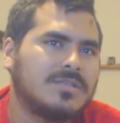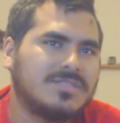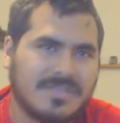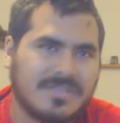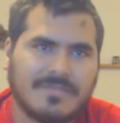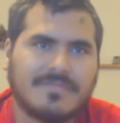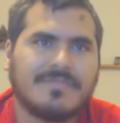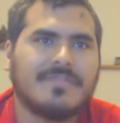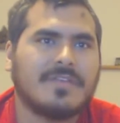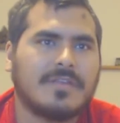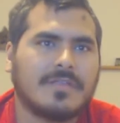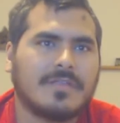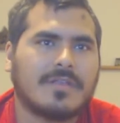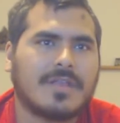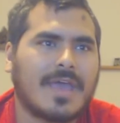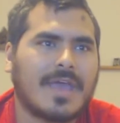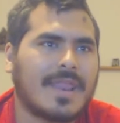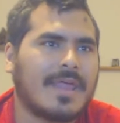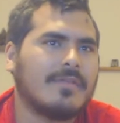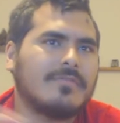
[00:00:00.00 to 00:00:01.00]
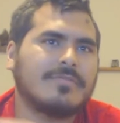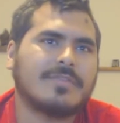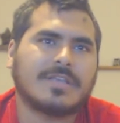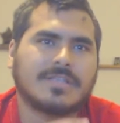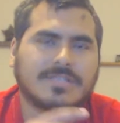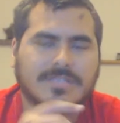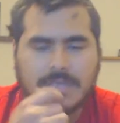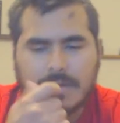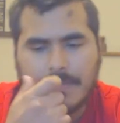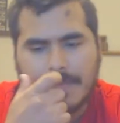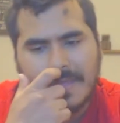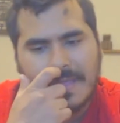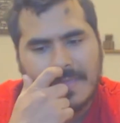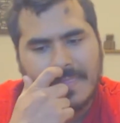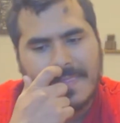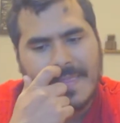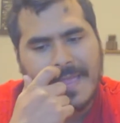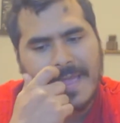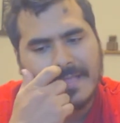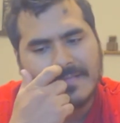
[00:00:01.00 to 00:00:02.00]
Symphony of the Night. I don't think it's gonna be
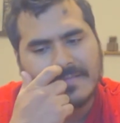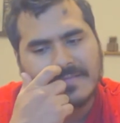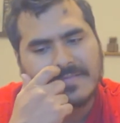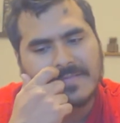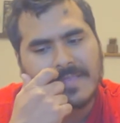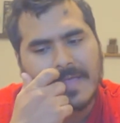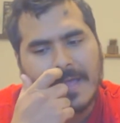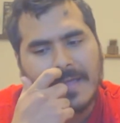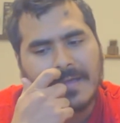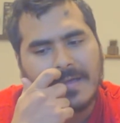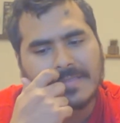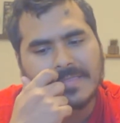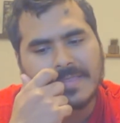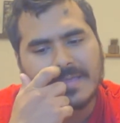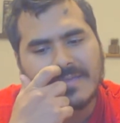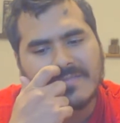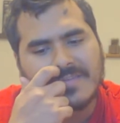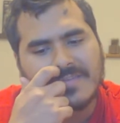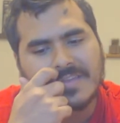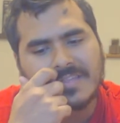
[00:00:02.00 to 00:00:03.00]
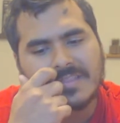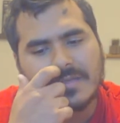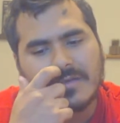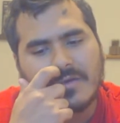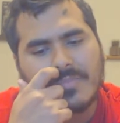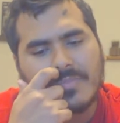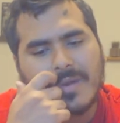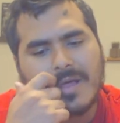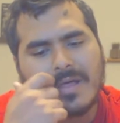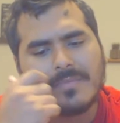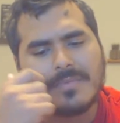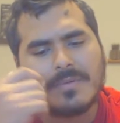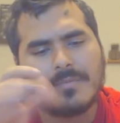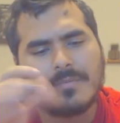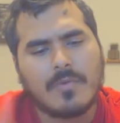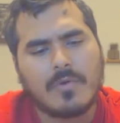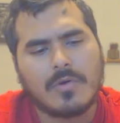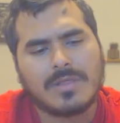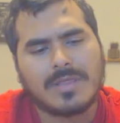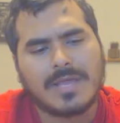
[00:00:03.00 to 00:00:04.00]
in that style. I think if anything, it'll probably be
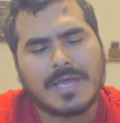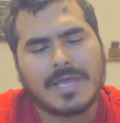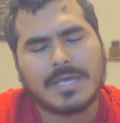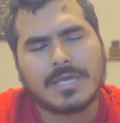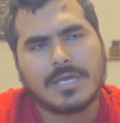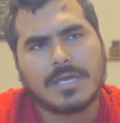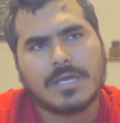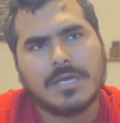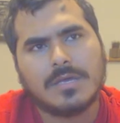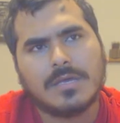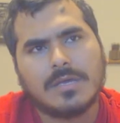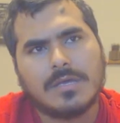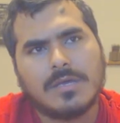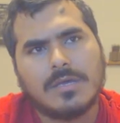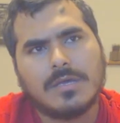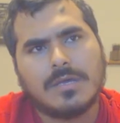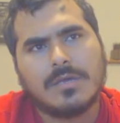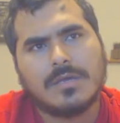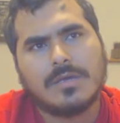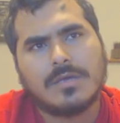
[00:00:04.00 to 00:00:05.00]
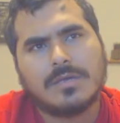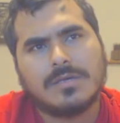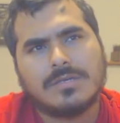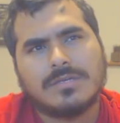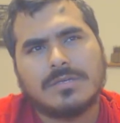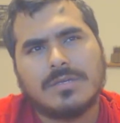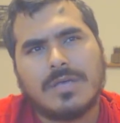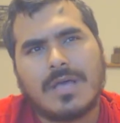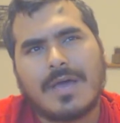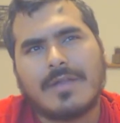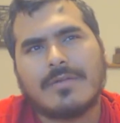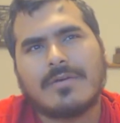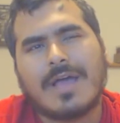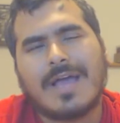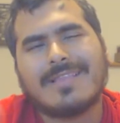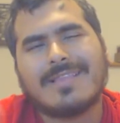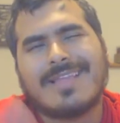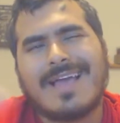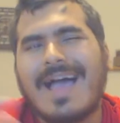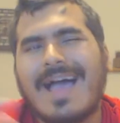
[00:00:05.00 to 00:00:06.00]
more like
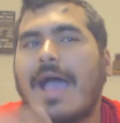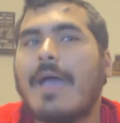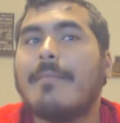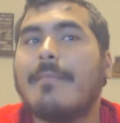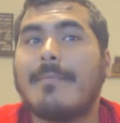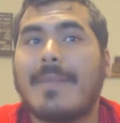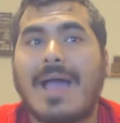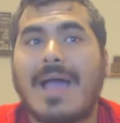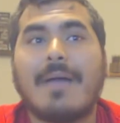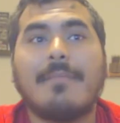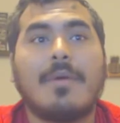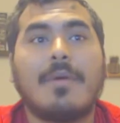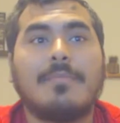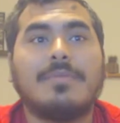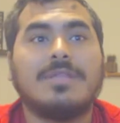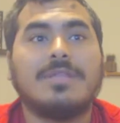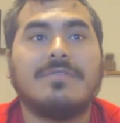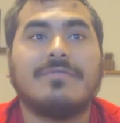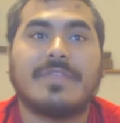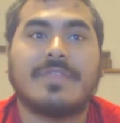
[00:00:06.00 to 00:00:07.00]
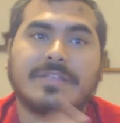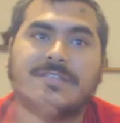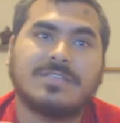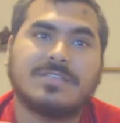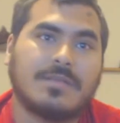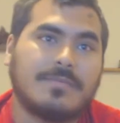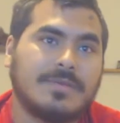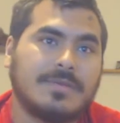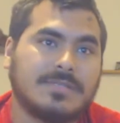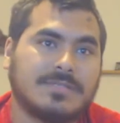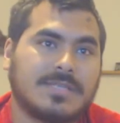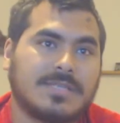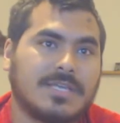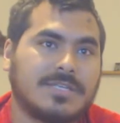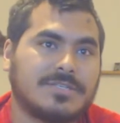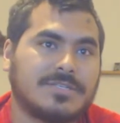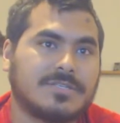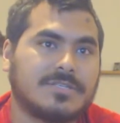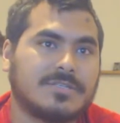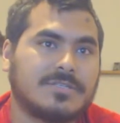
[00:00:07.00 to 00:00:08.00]
I'm a believer that it's gonna be in
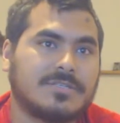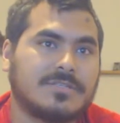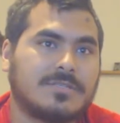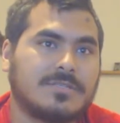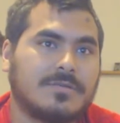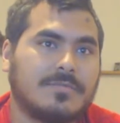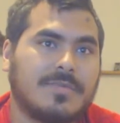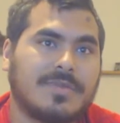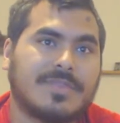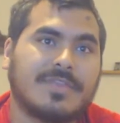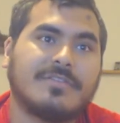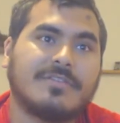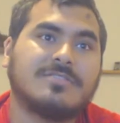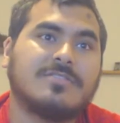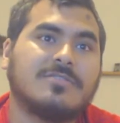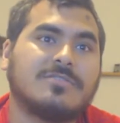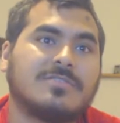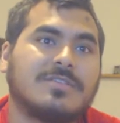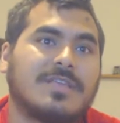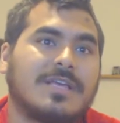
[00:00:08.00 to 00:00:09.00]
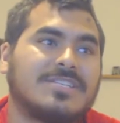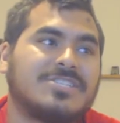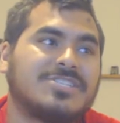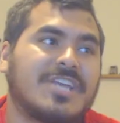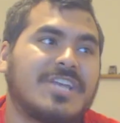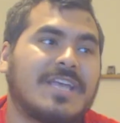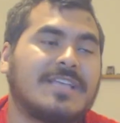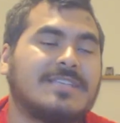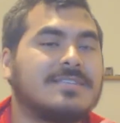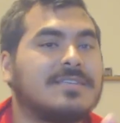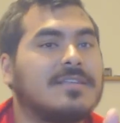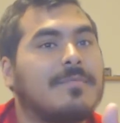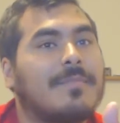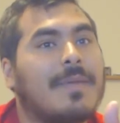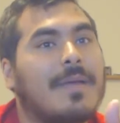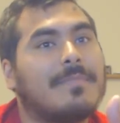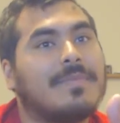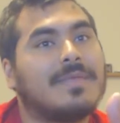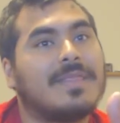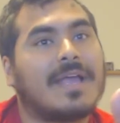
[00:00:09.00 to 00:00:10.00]
stages. But there's also that chance that it
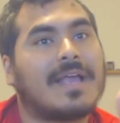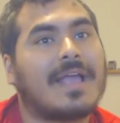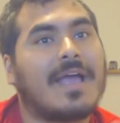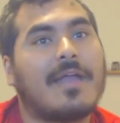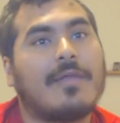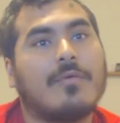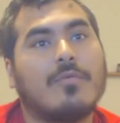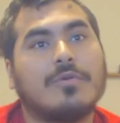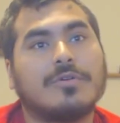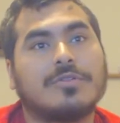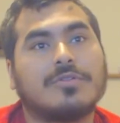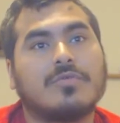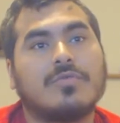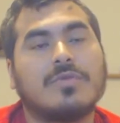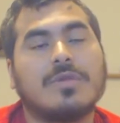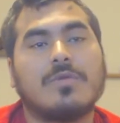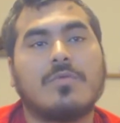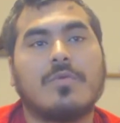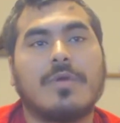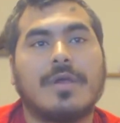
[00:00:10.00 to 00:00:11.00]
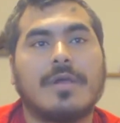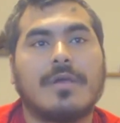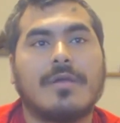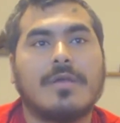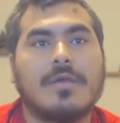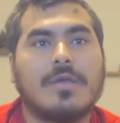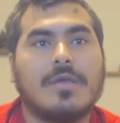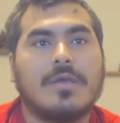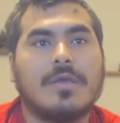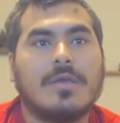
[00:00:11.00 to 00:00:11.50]
might be like God of War 3 where